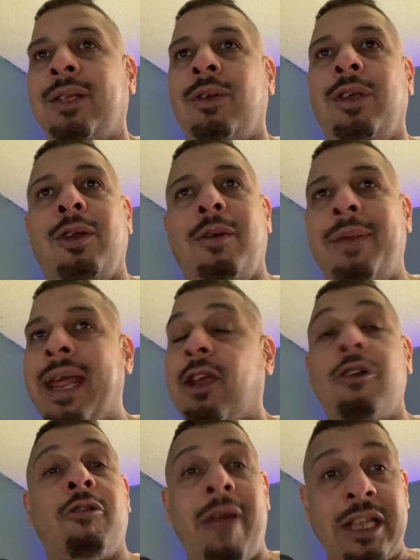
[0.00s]
So you know, like
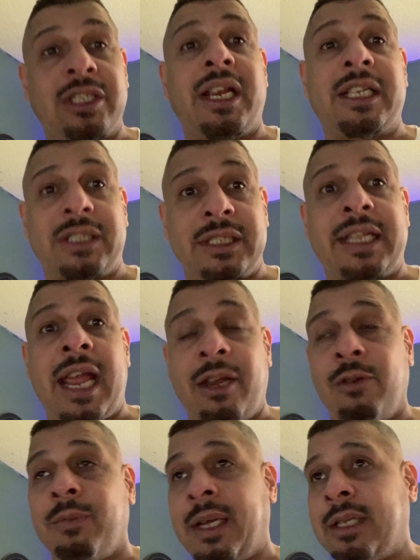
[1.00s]
congratulations,
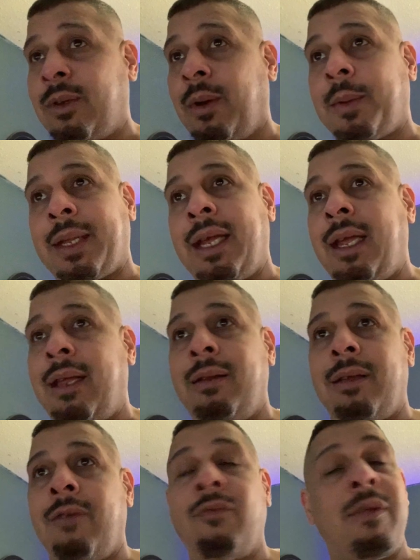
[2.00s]
Daniel man, you know what I'm
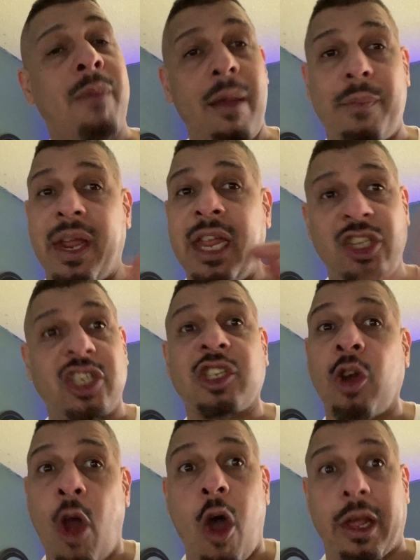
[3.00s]
saying? And remember, he
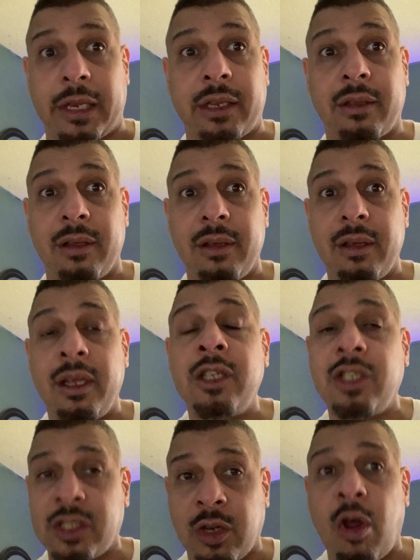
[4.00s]
just lost. He
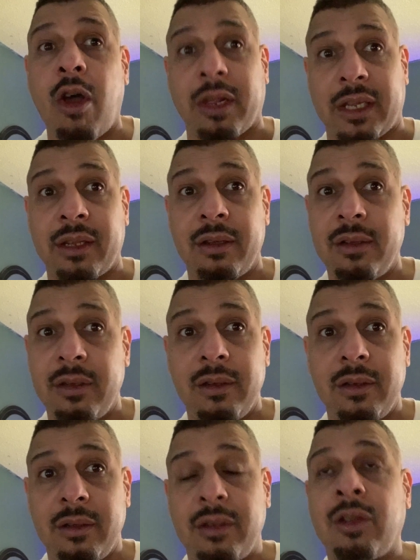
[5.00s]
just lost.
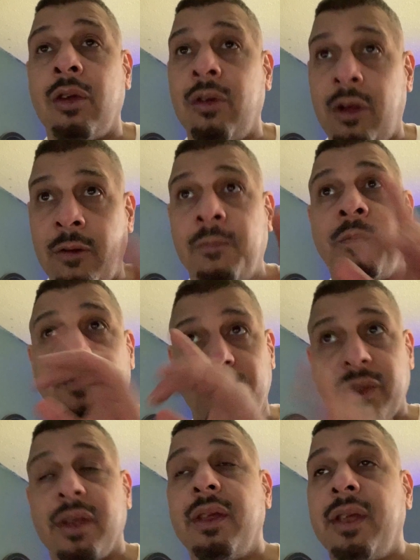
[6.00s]
So um
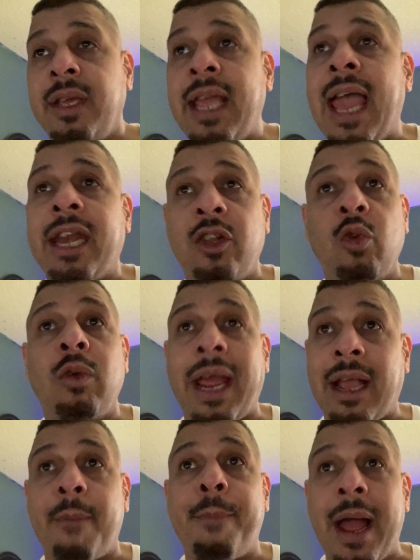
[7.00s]
he had to do
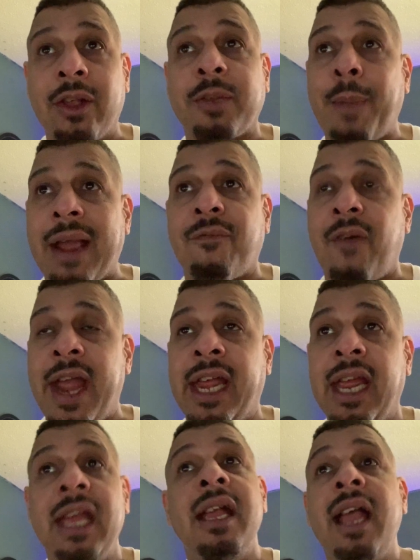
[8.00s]
like a bounce back
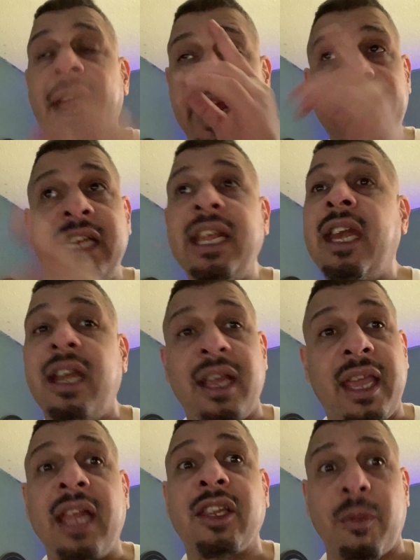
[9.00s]
fight and he did it
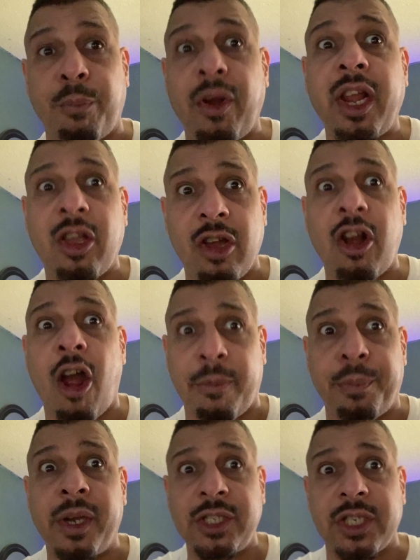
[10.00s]
against a pretty good
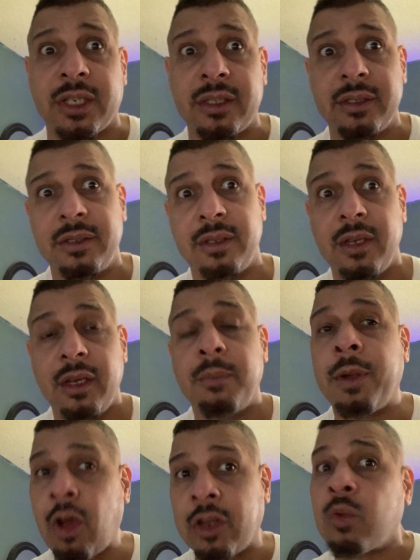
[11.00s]
hard puncher.
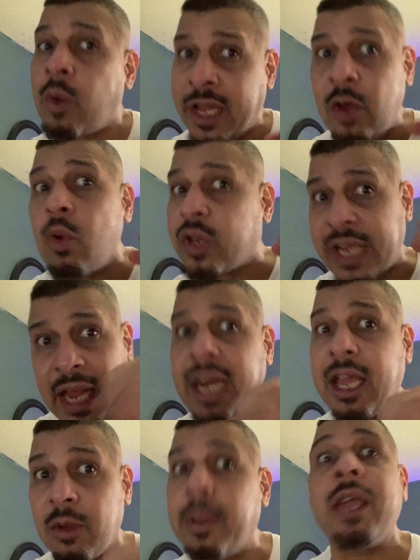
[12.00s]
Because when he was
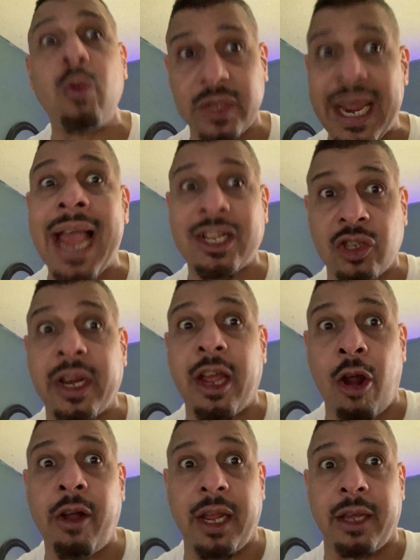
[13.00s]
hitting him, he was actually
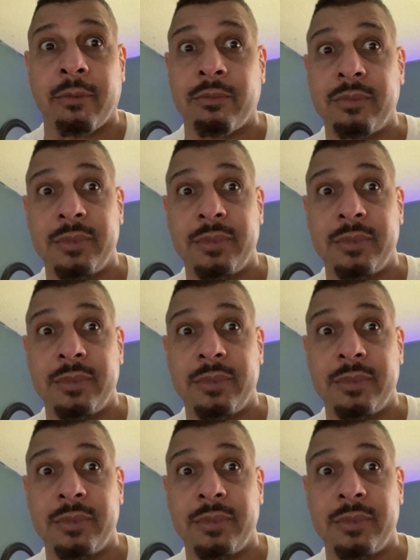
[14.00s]
hurting him.